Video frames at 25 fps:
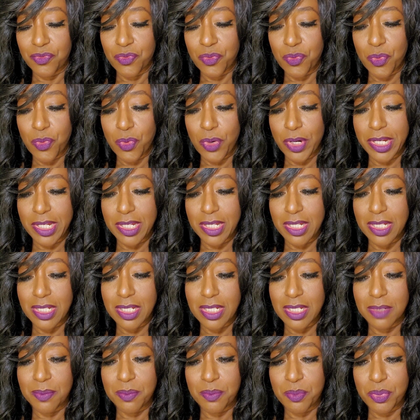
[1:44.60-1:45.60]

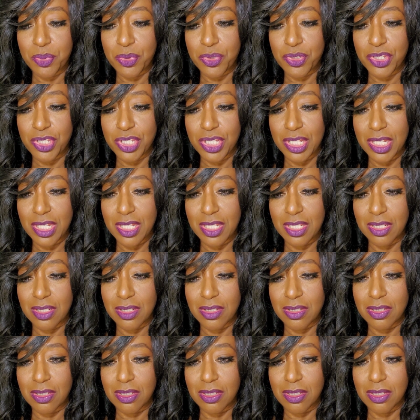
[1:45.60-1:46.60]
40%.
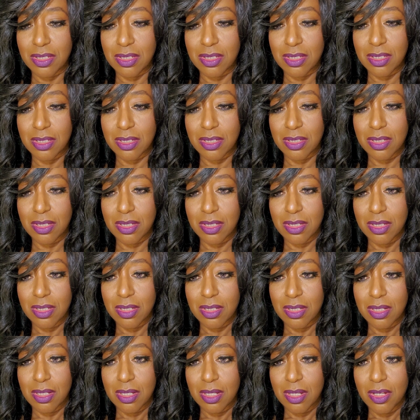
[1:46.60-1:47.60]

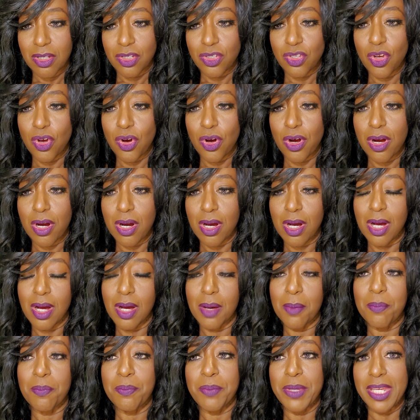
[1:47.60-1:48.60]
Your
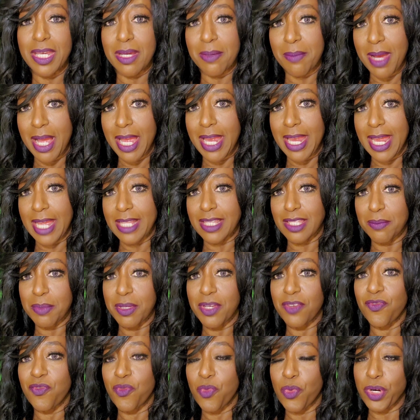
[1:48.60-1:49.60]
BMI had to be
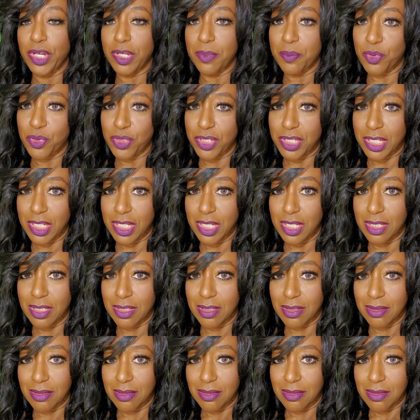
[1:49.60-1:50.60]
40%.
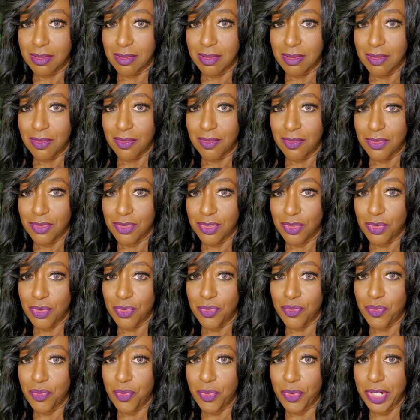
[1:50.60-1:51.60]
So
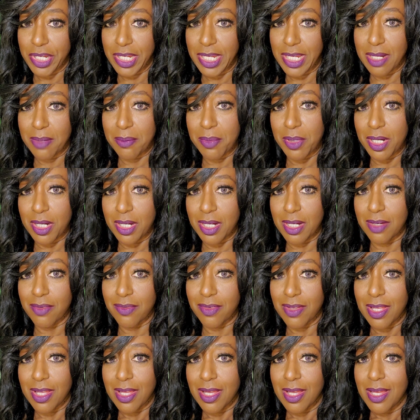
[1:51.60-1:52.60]
40 and above.
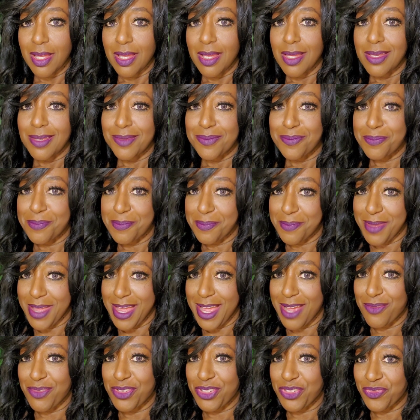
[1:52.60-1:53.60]

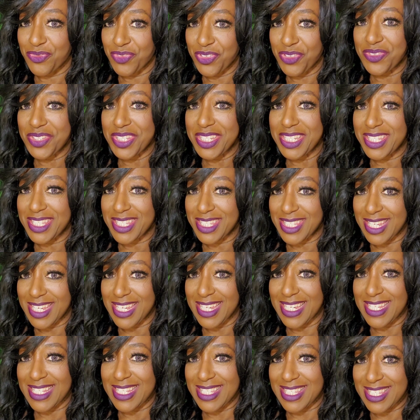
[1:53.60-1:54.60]
Mine was
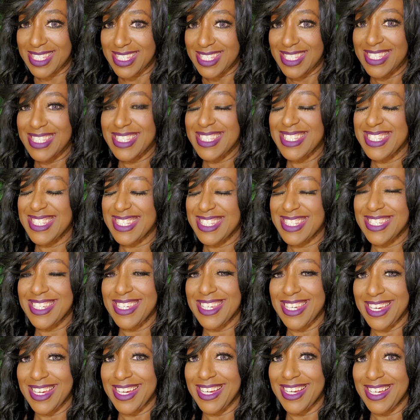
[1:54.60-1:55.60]
56.
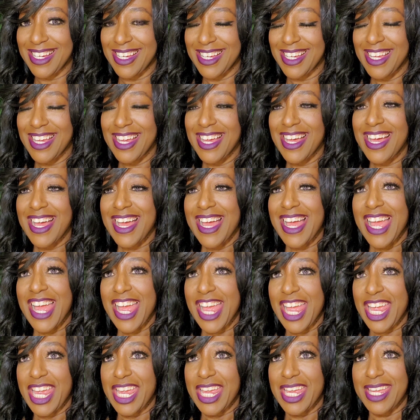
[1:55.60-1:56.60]
Yeah.
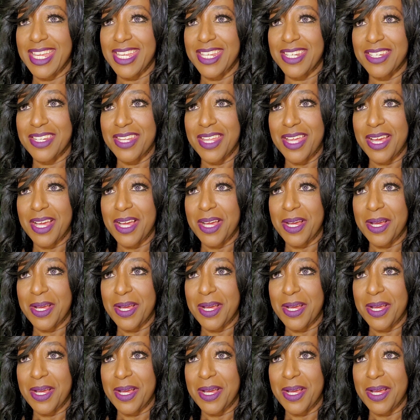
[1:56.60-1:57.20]
And